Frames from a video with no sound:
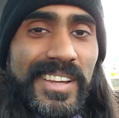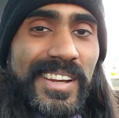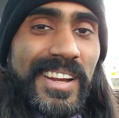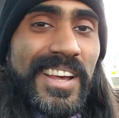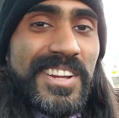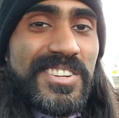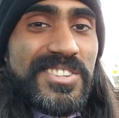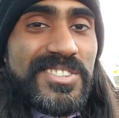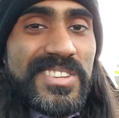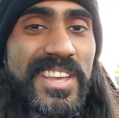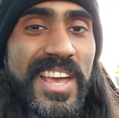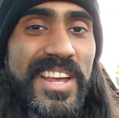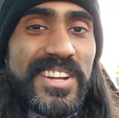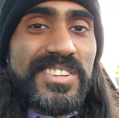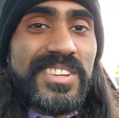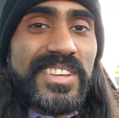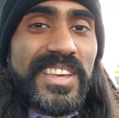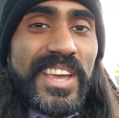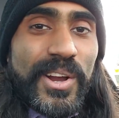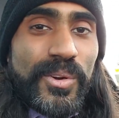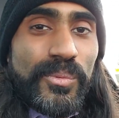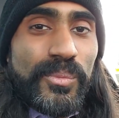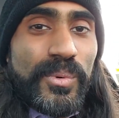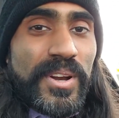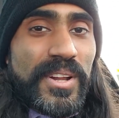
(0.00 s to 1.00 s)
And I just had to
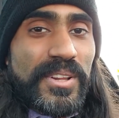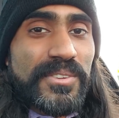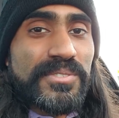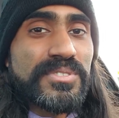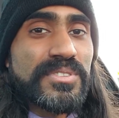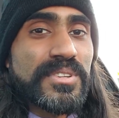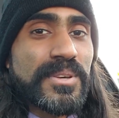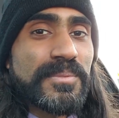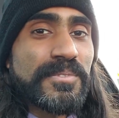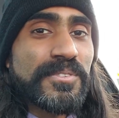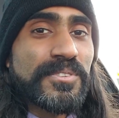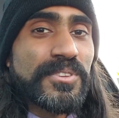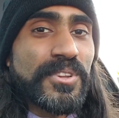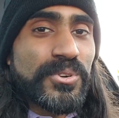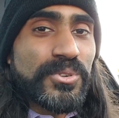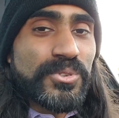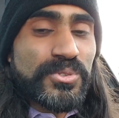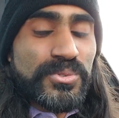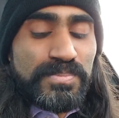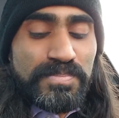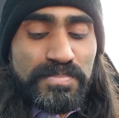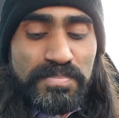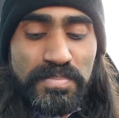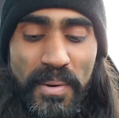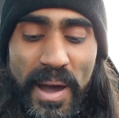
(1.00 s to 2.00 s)
get rid of some of
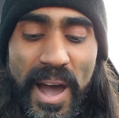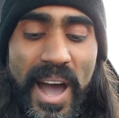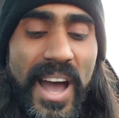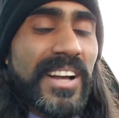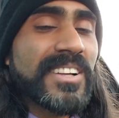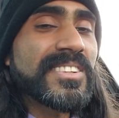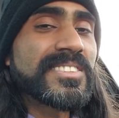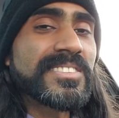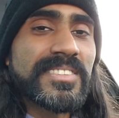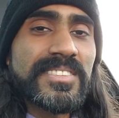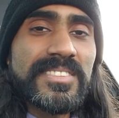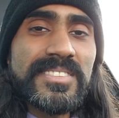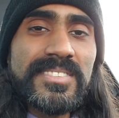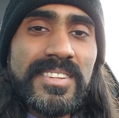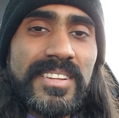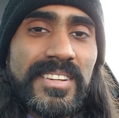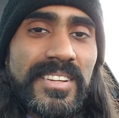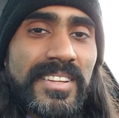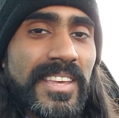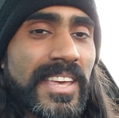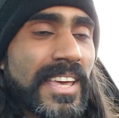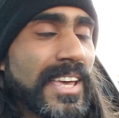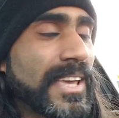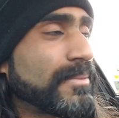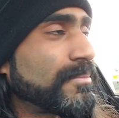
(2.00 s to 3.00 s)
those boxes
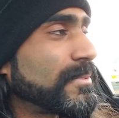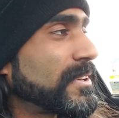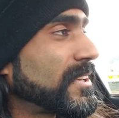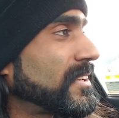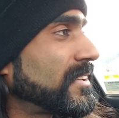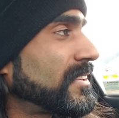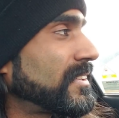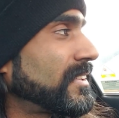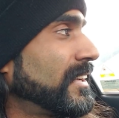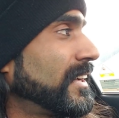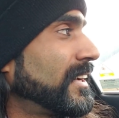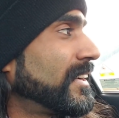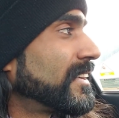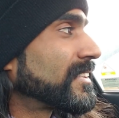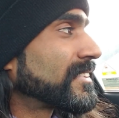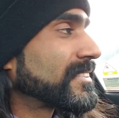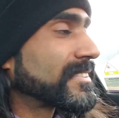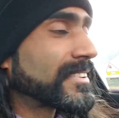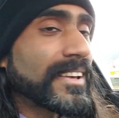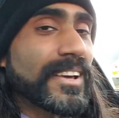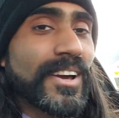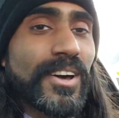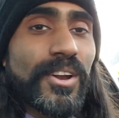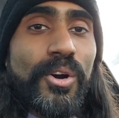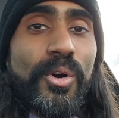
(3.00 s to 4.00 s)
that came in
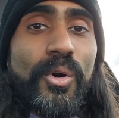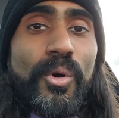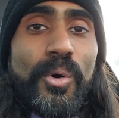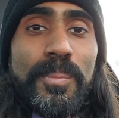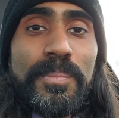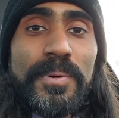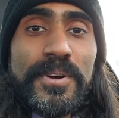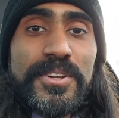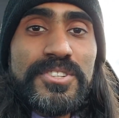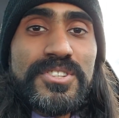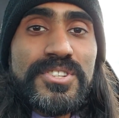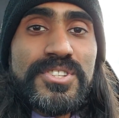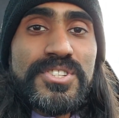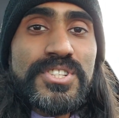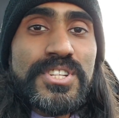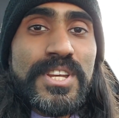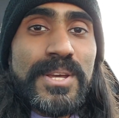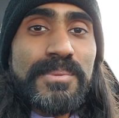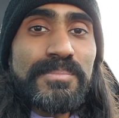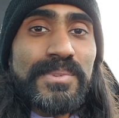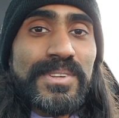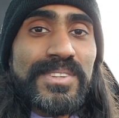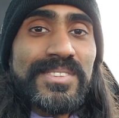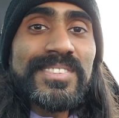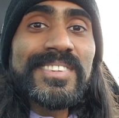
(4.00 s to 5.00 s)
because I got a whole bunch of
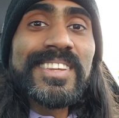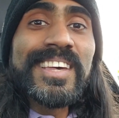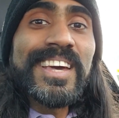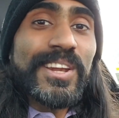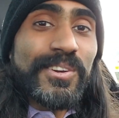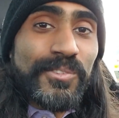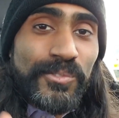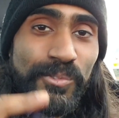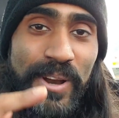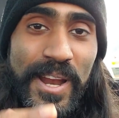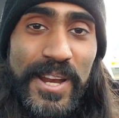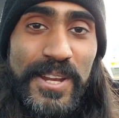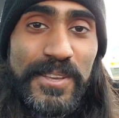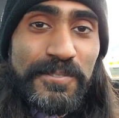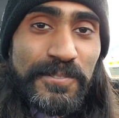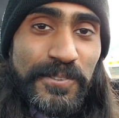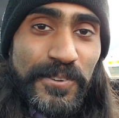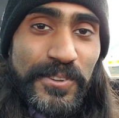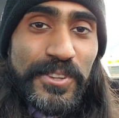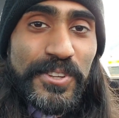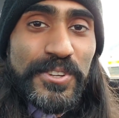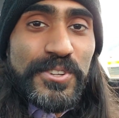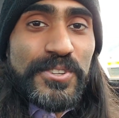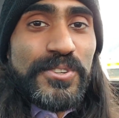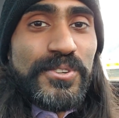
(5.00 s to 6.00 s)
shipments getting ready
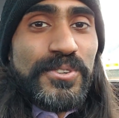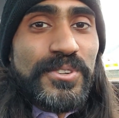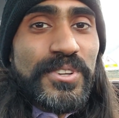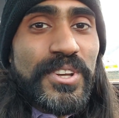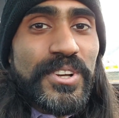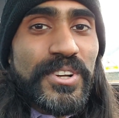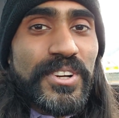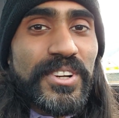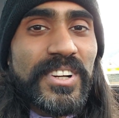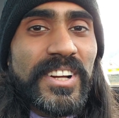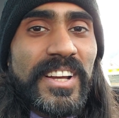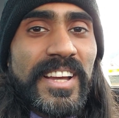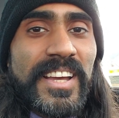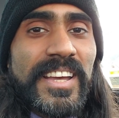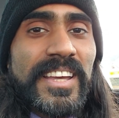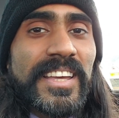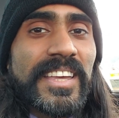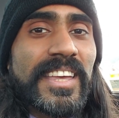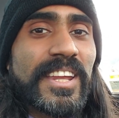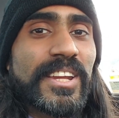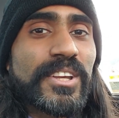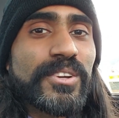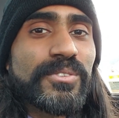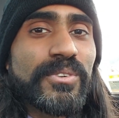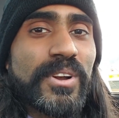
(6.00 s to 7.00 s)
for the new year,
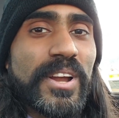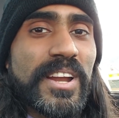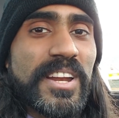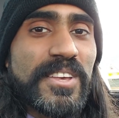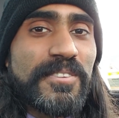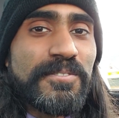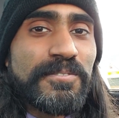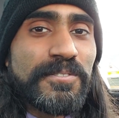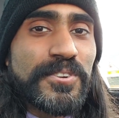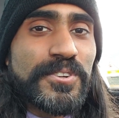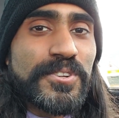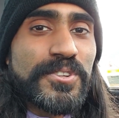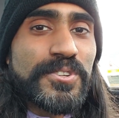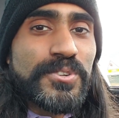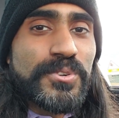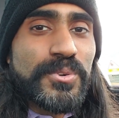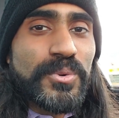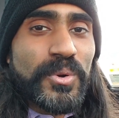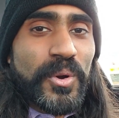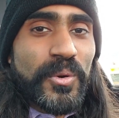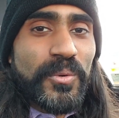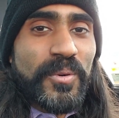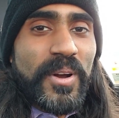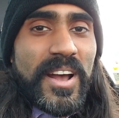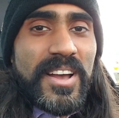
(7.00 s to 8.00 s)
getting ready for New
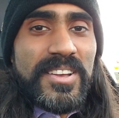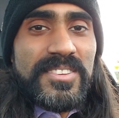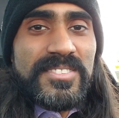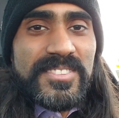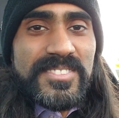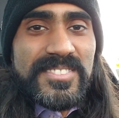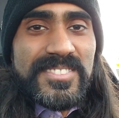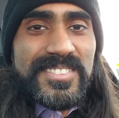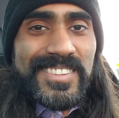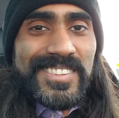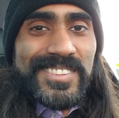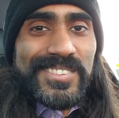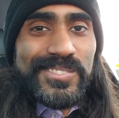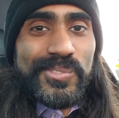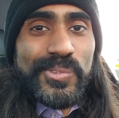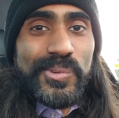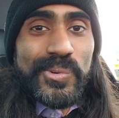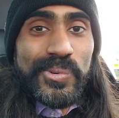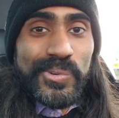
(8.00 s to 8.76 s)
Horizons and